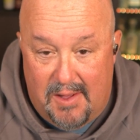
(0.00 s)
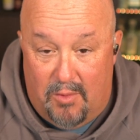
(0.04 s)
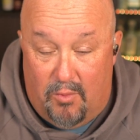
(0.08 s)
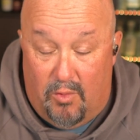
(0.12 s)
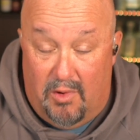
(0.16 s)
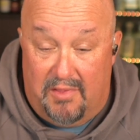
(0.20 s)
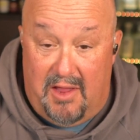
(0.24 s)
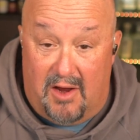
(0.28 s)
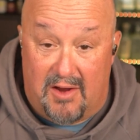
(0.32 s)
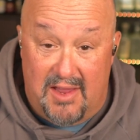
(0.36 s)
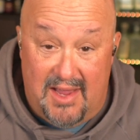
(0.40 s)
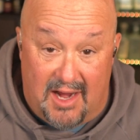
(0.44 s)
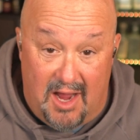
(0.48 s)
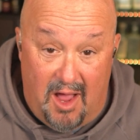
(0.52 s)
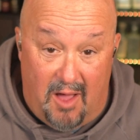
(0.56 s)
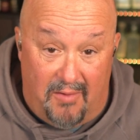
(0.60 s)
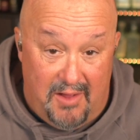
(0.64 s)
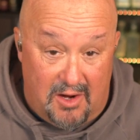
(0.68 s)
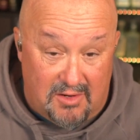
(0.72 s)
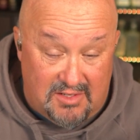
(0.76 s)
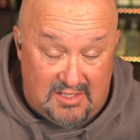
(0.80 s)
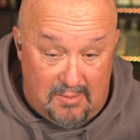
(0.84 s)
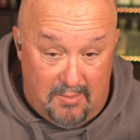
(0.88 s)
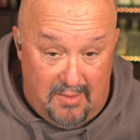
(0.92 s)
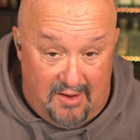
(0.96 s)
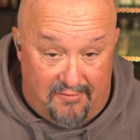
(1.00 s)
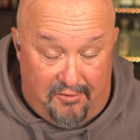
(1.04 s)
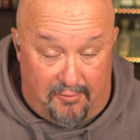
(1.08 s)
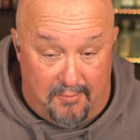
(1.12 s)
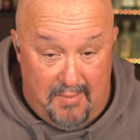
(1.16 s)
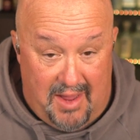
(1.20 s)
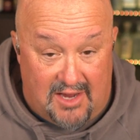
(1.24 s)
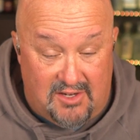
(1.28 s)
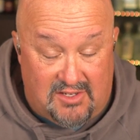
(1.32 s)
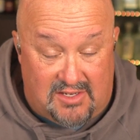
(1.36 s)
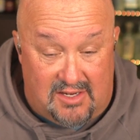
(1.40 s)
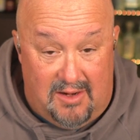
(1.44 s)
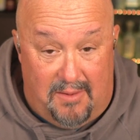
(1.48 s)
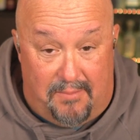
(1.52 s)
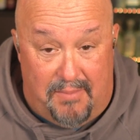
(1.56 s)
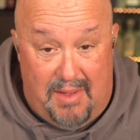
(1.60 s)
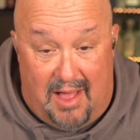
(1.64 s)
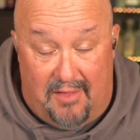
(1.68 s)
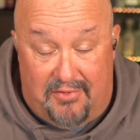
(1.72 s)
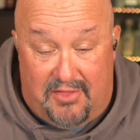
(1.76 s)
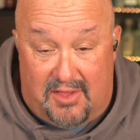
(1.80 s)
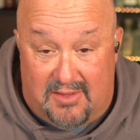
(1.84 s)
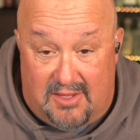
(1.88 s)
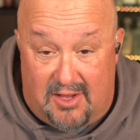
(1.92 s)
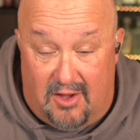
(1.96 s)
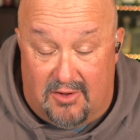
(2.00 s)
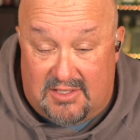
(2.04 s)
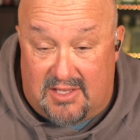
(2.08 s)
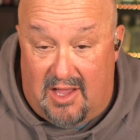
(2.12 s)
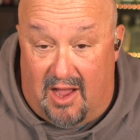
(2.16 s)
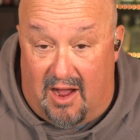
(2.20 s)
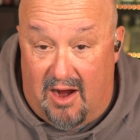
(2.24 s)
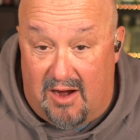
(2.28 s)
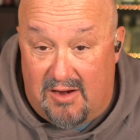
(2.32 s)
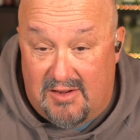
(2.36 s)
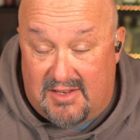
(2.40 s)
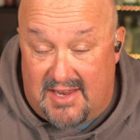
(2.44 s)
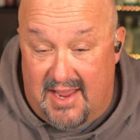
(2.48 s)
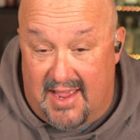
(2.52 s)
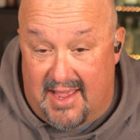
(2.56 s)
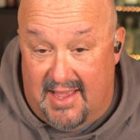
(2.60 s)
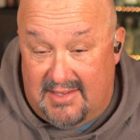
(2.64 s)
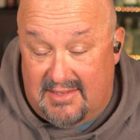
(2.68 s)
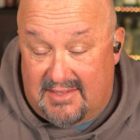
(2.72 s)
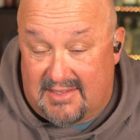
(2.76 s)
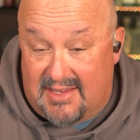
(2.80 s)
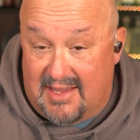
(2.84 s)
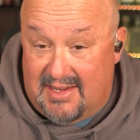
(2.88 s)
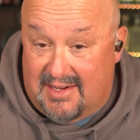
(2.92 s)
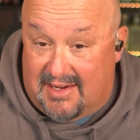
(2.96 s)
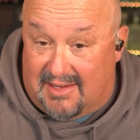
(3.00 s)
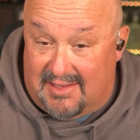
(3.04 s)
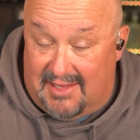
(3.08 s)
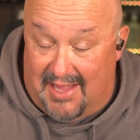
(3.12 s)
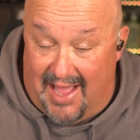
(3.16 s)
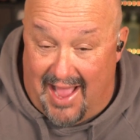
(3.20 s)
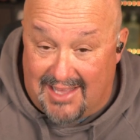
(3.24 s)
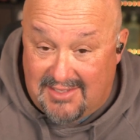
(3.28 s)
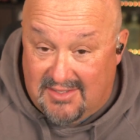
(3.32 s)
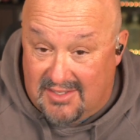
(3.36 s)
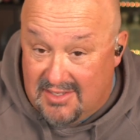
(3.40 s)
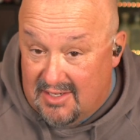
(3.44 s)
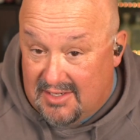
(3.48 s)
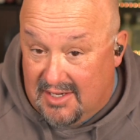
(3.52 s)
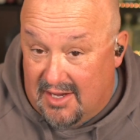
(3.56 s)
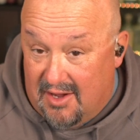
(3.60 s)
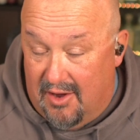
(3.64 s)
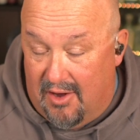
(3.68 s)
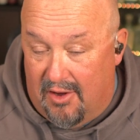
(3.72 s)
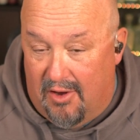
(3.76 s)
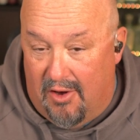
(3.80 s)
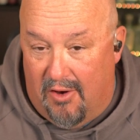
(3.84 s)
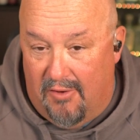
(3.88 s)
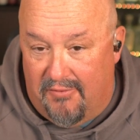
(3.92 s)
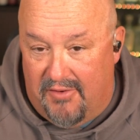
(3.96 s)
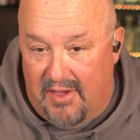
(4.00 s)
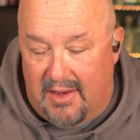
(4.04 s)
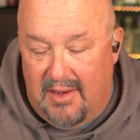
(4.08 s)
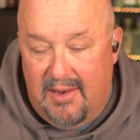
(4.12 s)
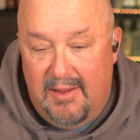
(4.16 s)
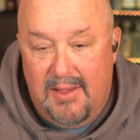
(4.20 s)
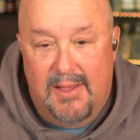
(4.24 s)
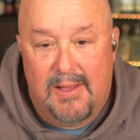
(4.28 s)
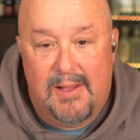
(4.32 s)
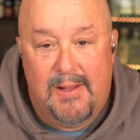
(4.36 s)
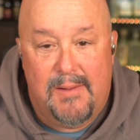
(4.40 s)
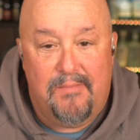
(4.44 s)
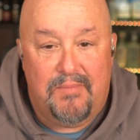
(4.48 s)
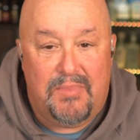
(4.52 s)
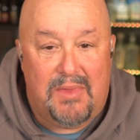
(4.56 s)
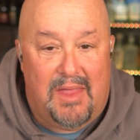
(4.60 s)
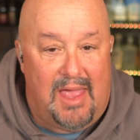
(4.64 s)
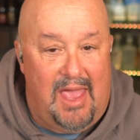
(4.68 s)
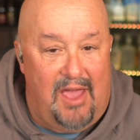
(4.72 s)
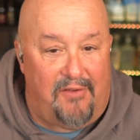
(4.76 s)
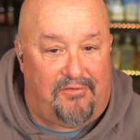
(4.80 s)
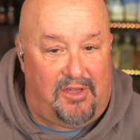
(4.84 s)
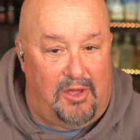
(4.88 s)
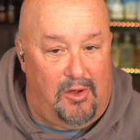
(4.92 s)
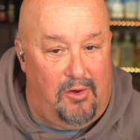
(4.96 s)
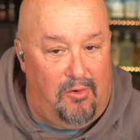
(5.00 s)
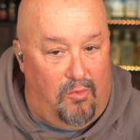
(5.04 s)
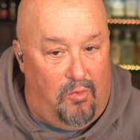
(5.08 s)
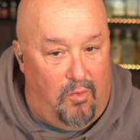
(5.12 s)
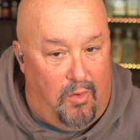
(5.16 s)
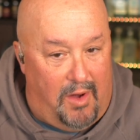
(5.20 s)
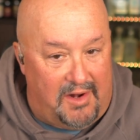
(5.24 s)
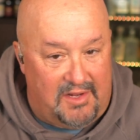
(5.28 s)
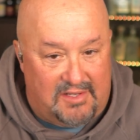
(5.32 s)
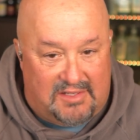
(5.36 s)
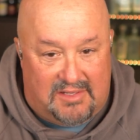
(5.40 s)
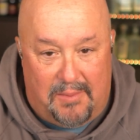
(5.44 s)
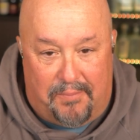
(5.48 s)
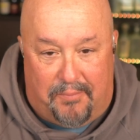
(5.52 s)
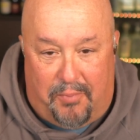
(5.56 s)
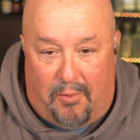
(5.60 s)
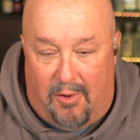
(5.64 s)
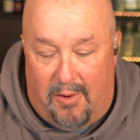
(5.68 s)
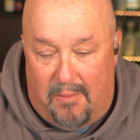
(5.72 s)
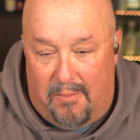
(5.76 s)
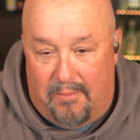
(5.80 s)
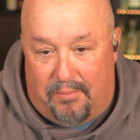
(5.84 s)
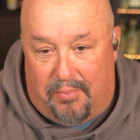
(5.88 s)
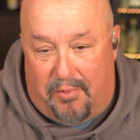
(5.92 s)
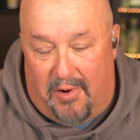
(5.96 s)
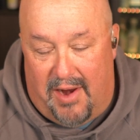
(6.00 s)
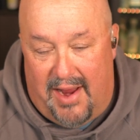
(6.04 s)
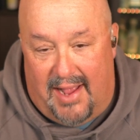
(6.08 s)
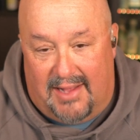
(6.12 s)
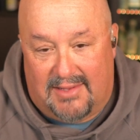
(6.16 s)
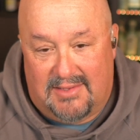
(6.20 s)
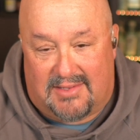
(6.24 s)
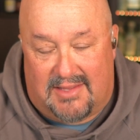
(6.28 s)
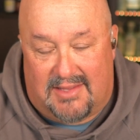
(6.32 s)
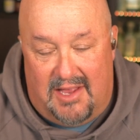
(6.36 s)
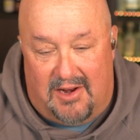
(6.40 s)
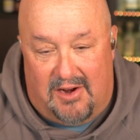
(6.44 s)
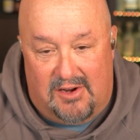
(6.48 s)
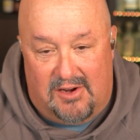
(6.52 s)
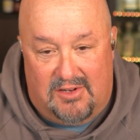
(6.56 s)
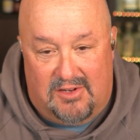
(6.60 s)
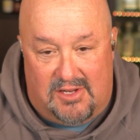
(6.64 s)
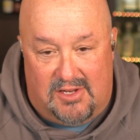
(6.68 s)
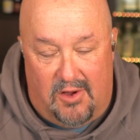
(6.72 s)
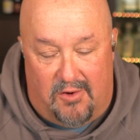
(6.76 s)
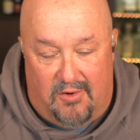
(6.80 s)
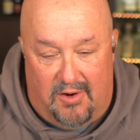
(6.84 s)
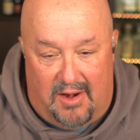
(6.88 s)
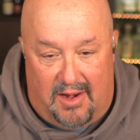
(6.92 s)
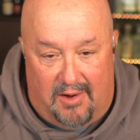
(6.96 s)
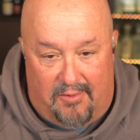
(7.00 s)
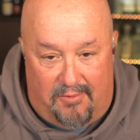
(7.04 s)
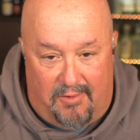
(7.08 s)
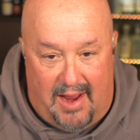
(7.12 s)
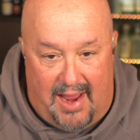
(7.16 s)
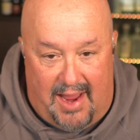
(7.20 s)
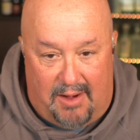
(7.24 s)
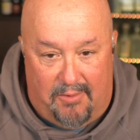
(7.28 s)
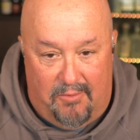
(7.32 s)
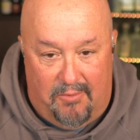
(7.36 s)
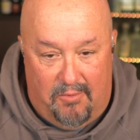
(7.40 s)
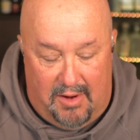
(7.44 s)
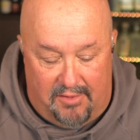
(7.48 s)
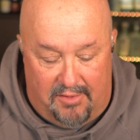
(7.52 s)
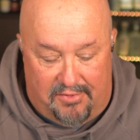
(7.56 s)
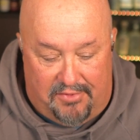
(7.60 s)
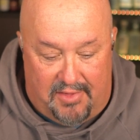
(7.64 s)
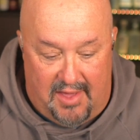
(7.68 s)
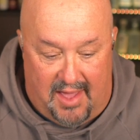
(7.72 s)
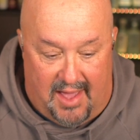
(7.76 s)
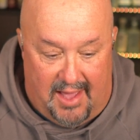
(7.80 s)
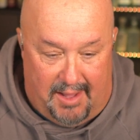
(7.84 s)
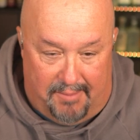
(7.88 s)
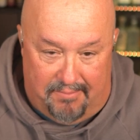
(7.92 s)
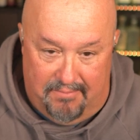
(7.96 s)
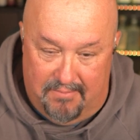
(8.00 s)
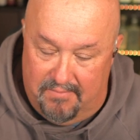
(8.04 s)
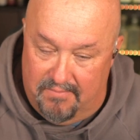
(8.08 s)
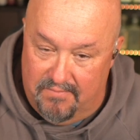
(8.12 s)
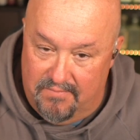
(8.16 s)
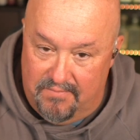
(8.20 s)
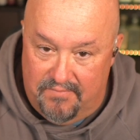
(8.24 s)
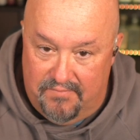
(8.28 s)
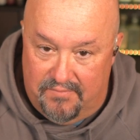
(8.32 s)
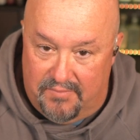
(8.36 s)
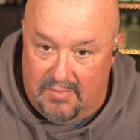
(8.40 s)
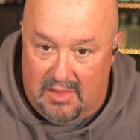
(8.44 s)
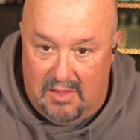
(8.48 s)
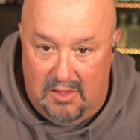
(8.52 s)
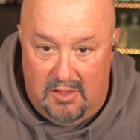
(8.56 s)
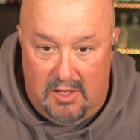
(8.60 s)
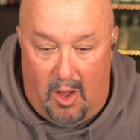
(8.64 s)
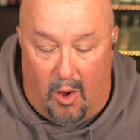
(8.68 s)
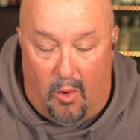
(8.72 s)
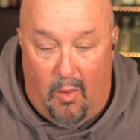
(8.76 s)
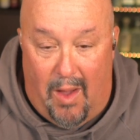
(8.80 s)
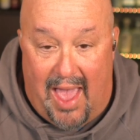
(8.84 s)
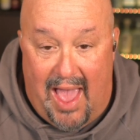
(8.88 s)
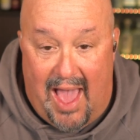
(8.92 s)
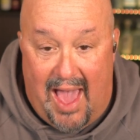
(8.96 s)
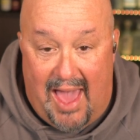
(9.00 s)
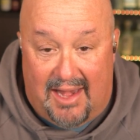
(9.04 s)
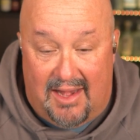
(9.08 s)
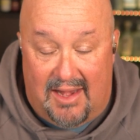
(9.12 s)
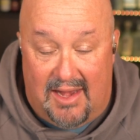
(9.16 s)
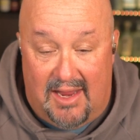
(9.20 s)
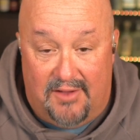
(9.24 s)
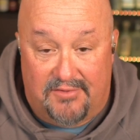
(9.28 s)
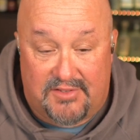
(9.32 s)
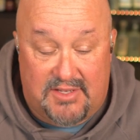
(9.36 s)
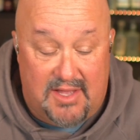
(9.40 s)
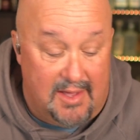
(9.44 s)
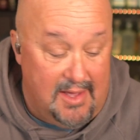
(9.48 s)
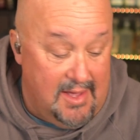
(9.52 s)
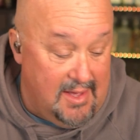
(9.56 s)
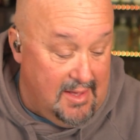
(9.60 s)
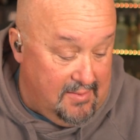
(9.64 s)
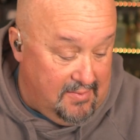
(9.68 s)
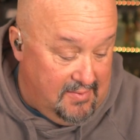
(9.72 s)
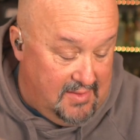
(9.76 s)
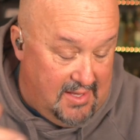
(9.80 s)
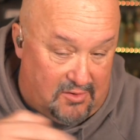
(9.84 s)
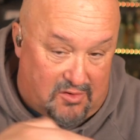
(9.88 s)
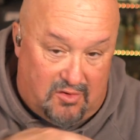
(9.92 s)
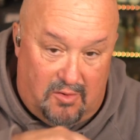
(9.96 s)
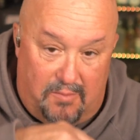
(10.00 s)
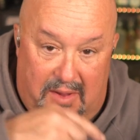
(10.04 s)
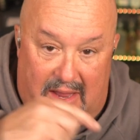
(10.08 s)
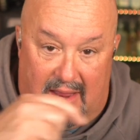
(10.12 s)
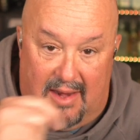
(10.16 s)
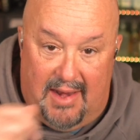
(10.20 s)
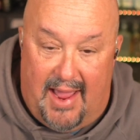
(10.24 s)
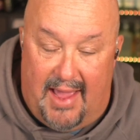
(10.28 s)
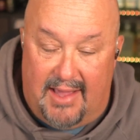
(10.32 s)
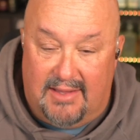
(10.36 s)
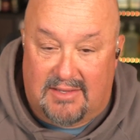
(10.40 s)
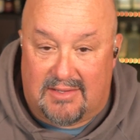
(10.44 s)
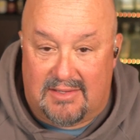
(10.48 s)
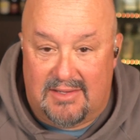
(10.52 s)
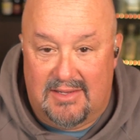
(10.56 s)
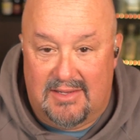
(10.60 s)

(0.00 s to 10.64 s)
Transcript: Well, there you go. There's some information about the Dos Artes Classico Joven. If you want to support brands that are doing it right with no additives, this would be a nice